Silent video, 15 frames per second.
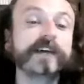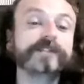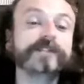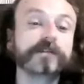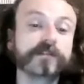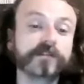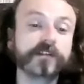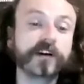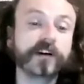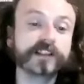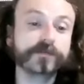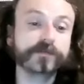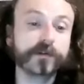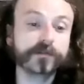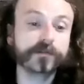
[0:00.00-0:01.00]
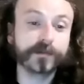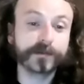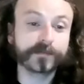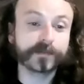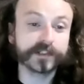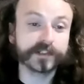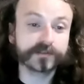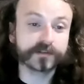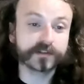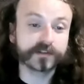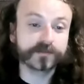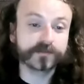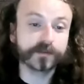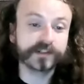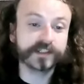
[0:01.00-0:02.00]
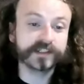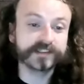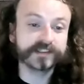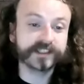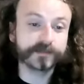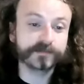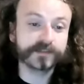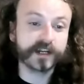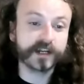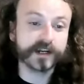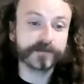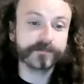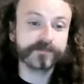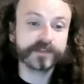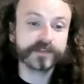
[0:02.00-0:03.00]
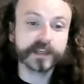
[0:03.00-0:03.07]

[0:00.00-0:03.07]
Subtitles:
that were lost while remembering George Floyd at the same time.